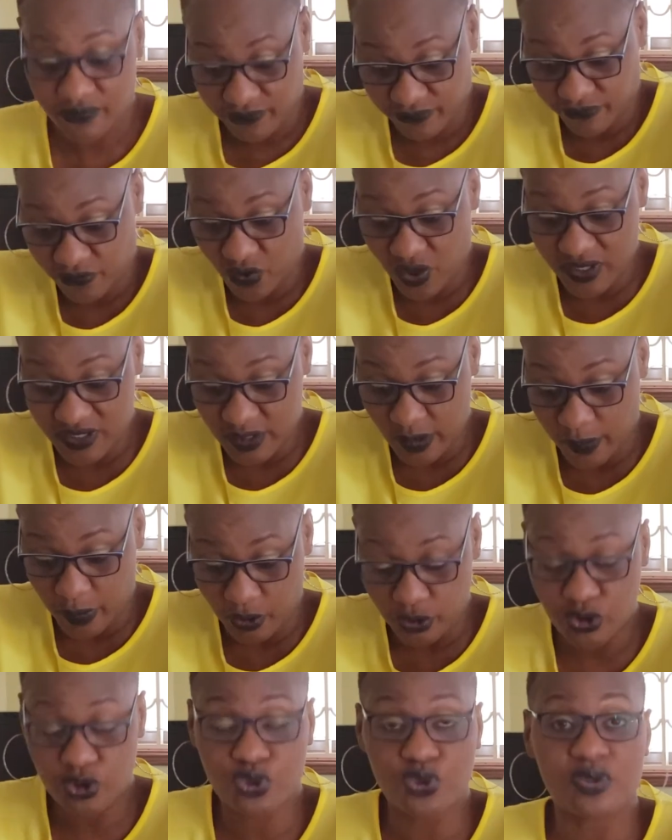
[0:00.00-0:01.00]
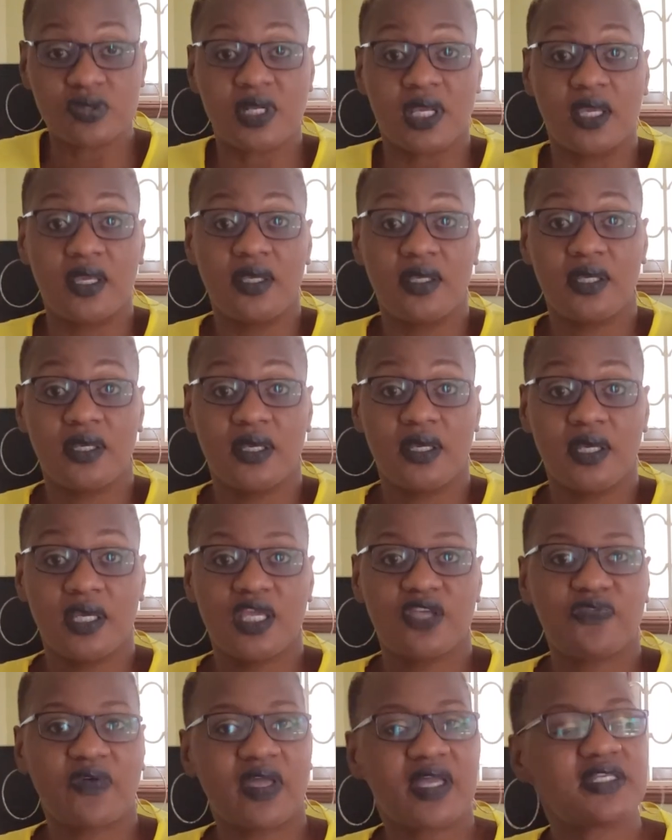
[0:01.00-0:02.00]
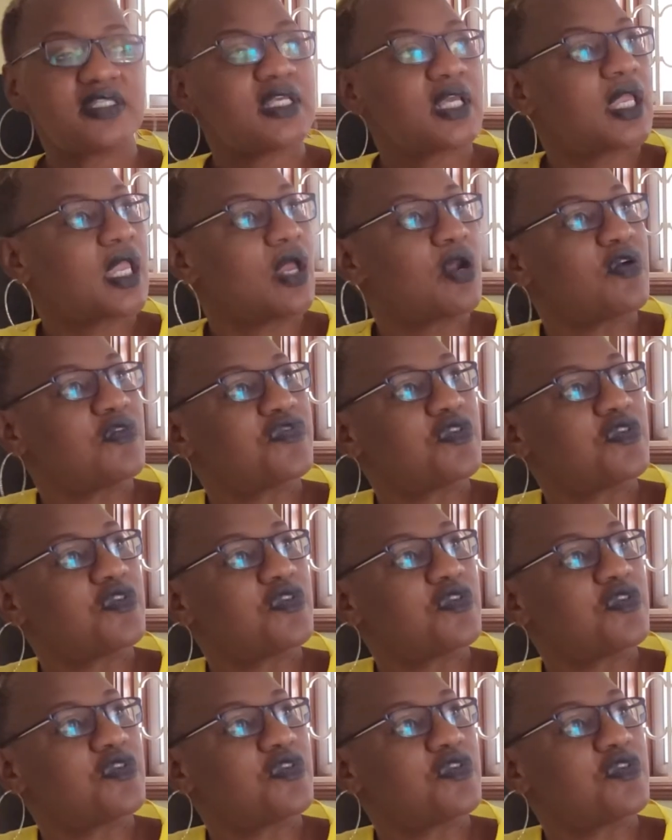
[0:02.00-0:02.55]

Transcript: Focus about today. If I can take care of